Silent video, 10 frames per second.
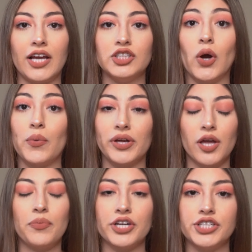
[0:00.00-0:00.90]
And so I
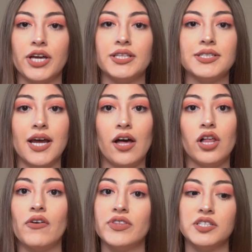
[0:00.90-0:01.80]
really appreciate the style
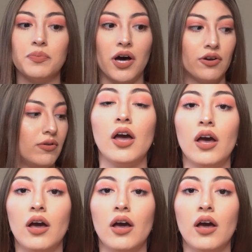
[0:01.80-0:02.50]
of this bottle.